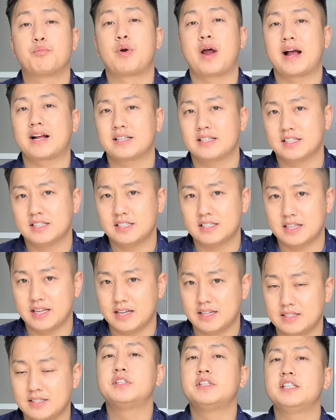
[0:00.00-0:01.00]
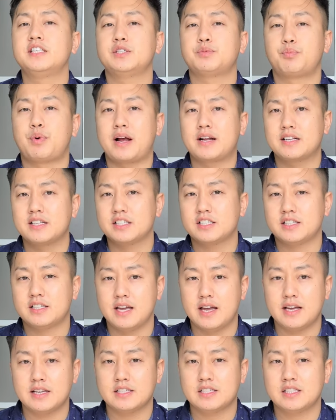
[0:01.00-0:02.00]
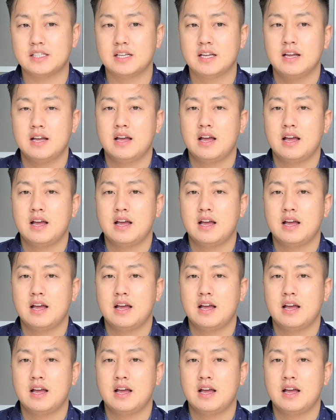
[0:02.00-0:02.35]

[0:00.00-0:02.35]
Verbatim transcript: practice tests. These practice tests,